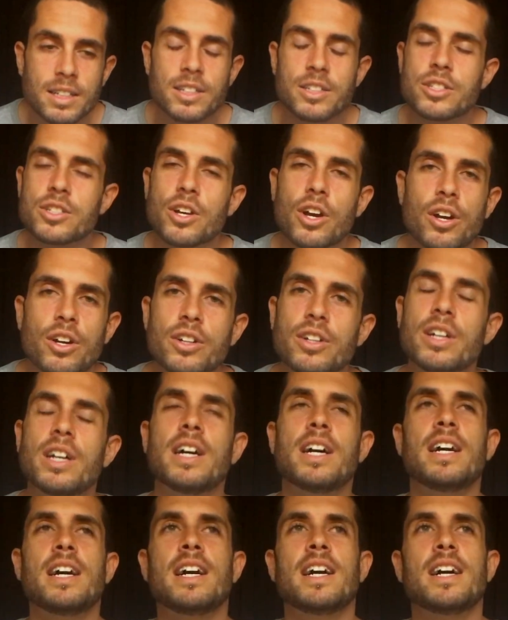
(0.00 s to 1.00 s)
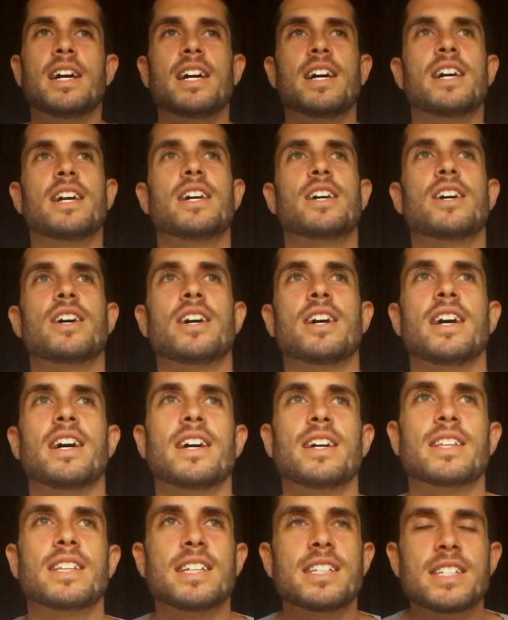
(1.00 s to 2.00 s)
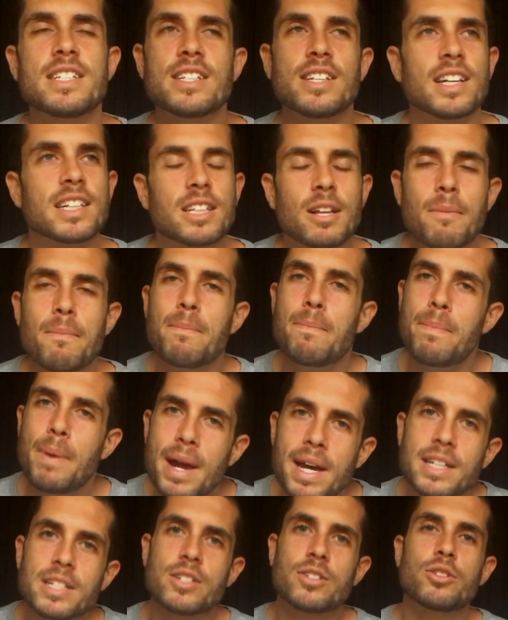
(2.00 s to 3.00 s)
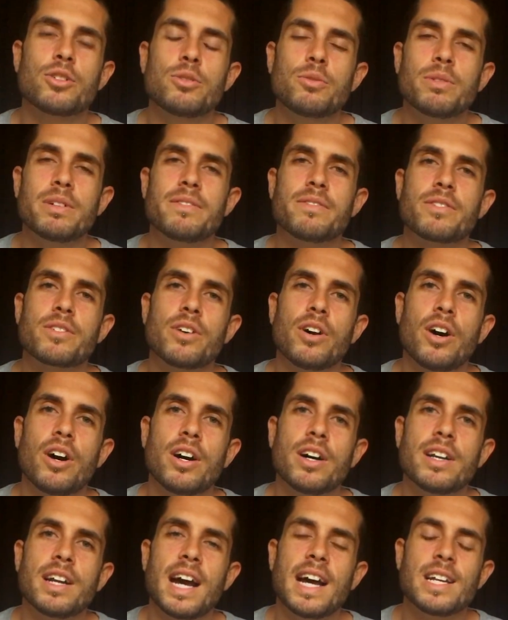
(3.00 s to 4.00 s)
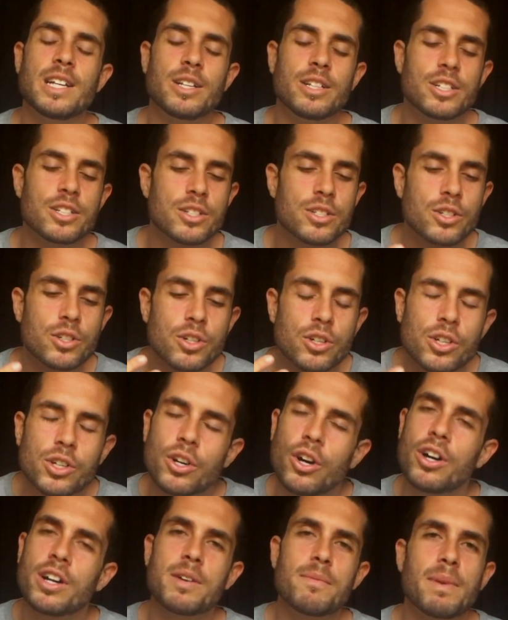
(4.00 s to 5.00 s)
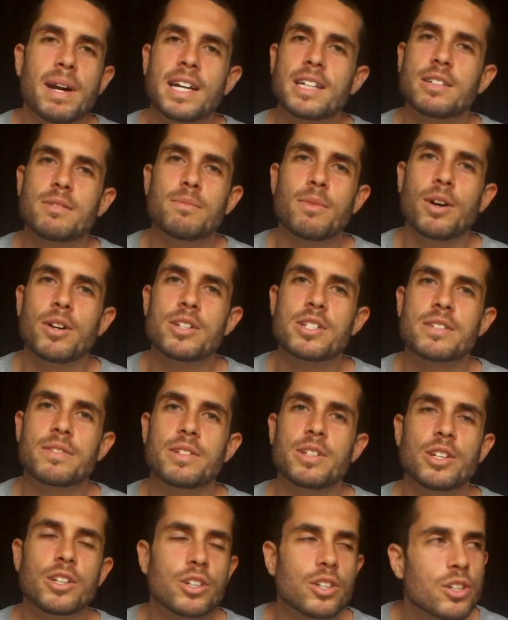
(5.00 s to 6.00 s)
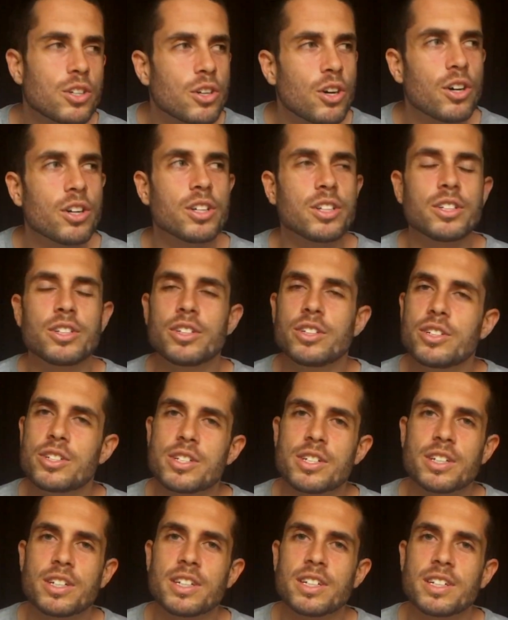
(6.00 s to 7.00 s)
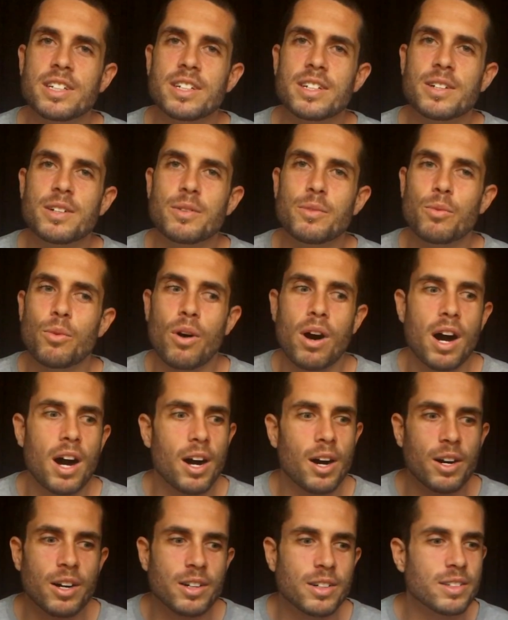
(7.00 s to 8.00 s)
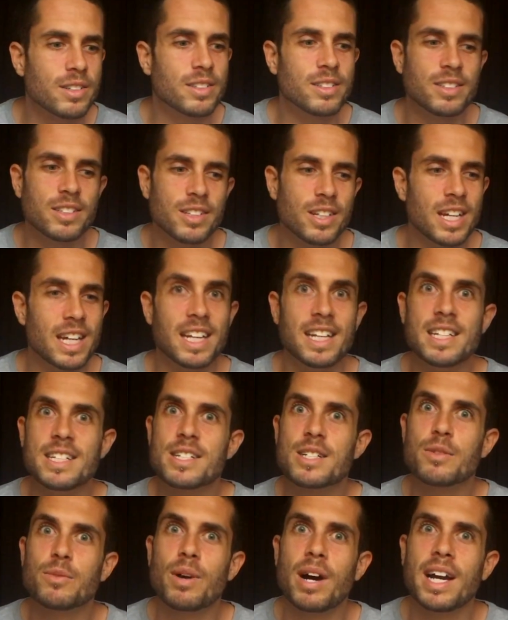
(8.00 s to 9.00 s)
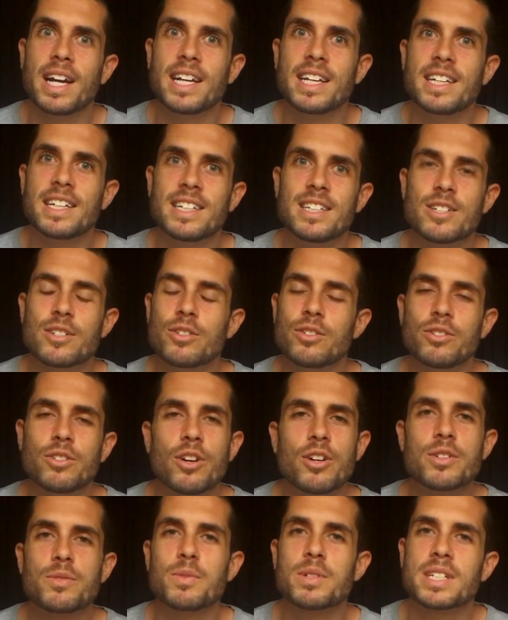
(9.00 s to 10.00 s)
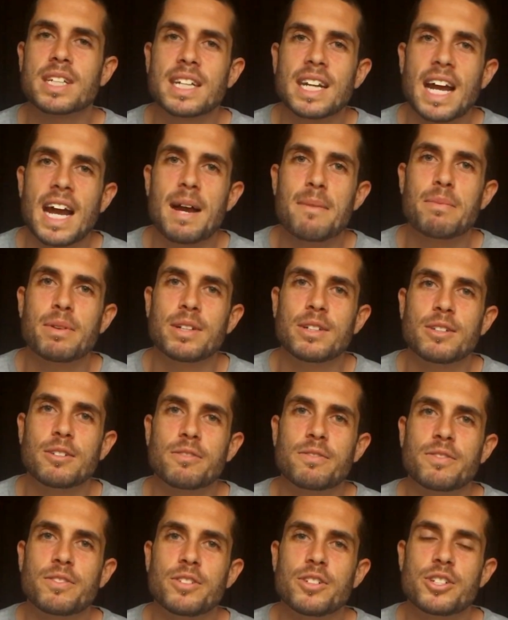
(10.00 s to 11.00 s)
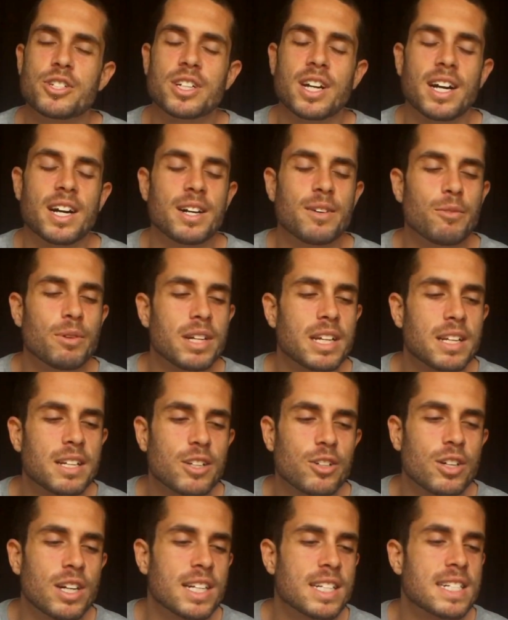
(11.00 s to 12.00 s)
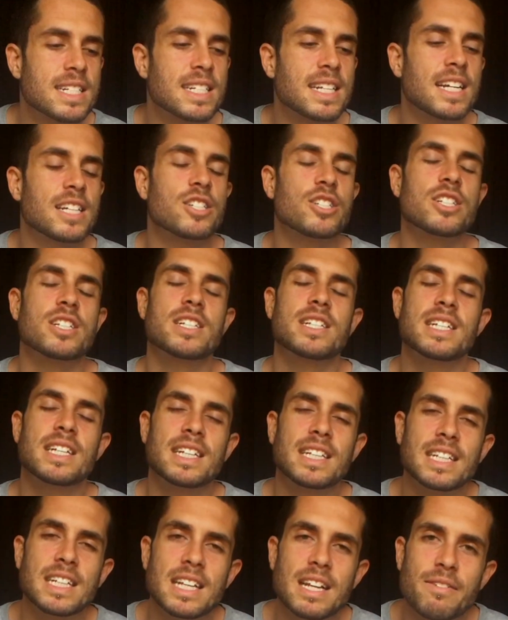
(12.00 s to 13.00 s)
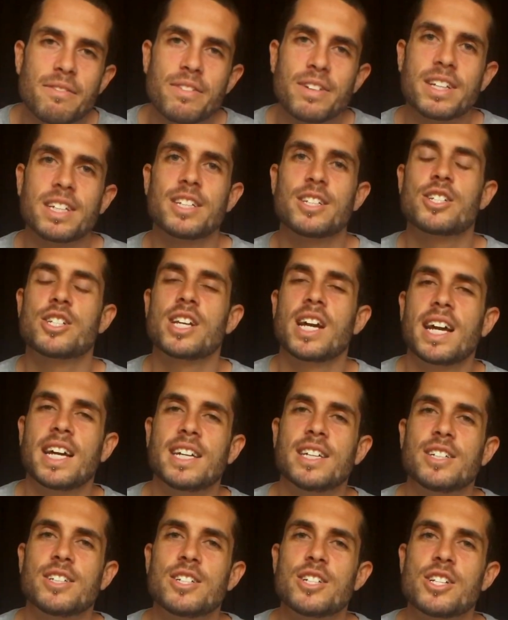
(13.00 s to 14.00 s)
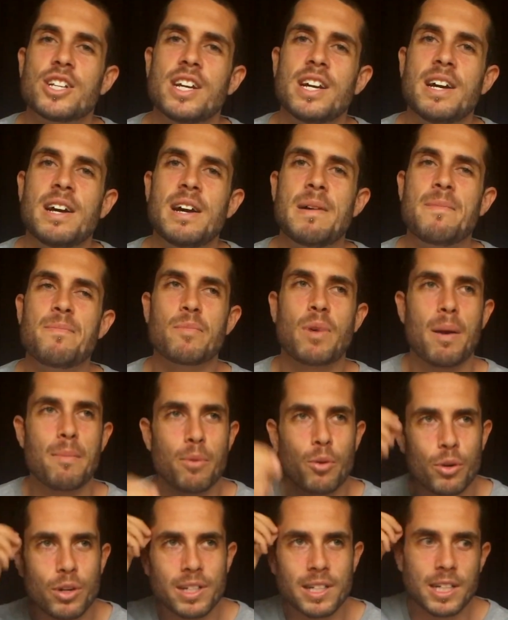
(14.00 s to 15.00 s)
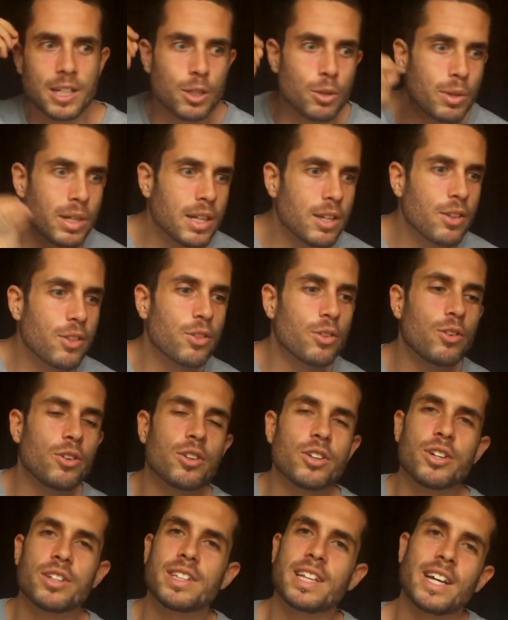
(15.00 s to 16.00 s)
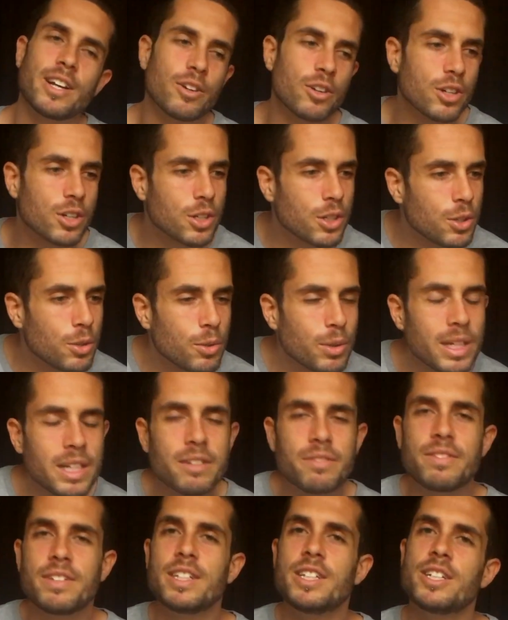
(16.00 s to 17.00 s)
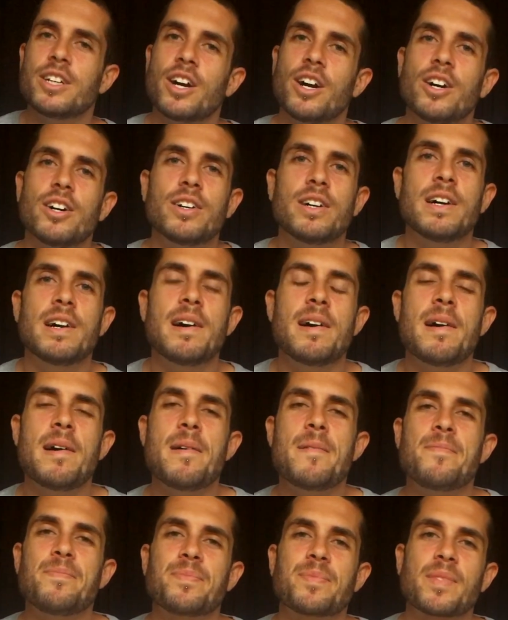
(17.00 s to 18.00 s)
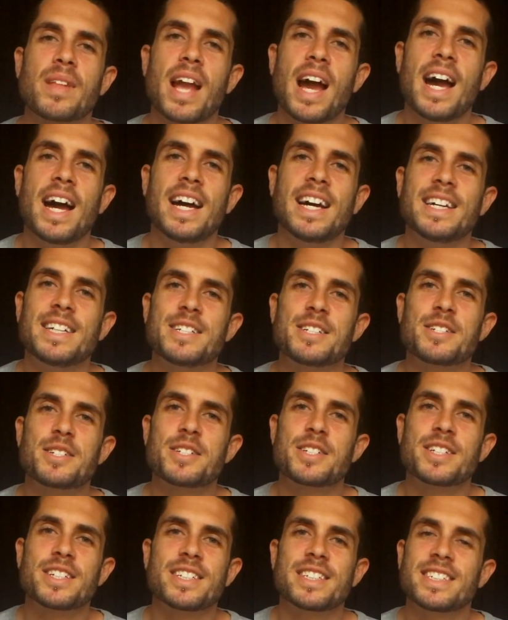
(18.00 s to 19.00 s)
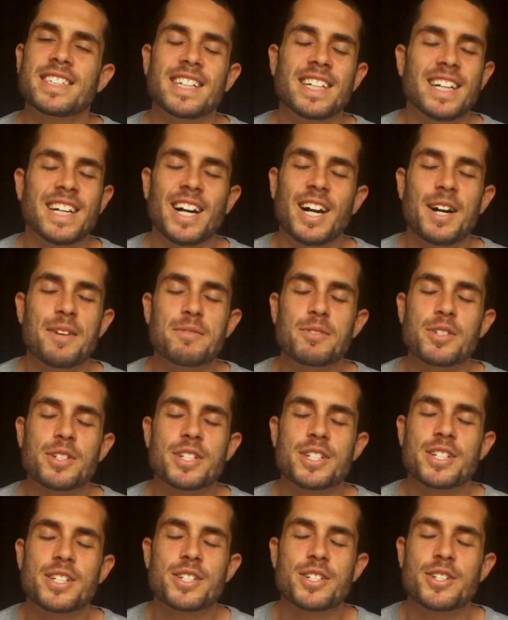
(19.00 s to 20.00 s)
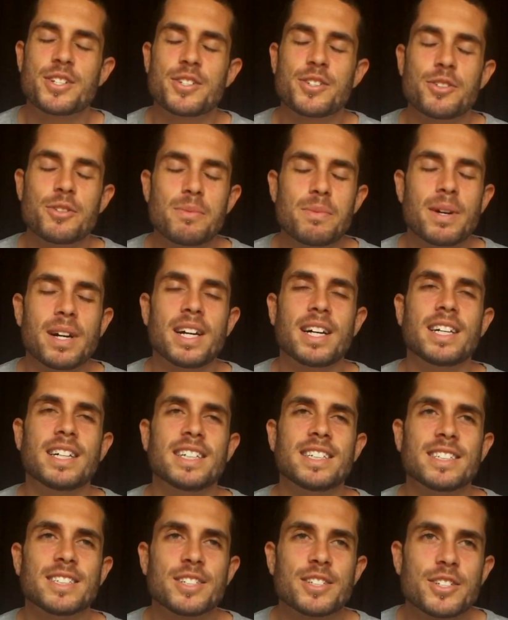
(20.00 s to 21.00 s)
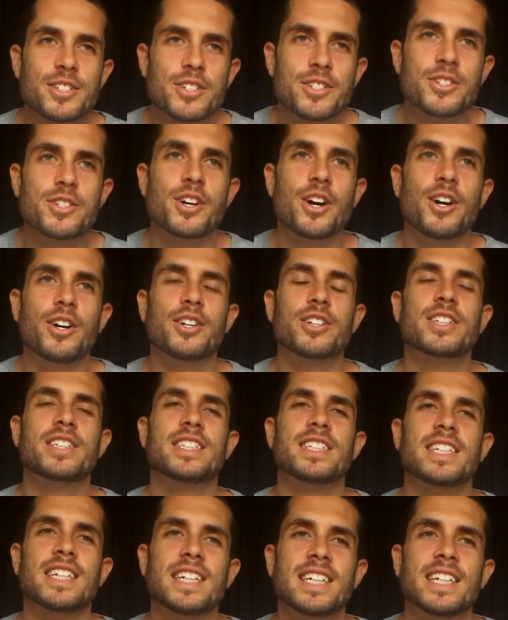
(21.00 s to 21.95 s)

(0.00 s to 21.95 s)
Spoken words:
So this is like the best tool we've got, and you just gotta make the most of it. You gotta use it while it is the way it is. Who knows what's gonna happen in the future? We can create such significant change by putting a quick thought on there, a quick video, and I'm just super stoked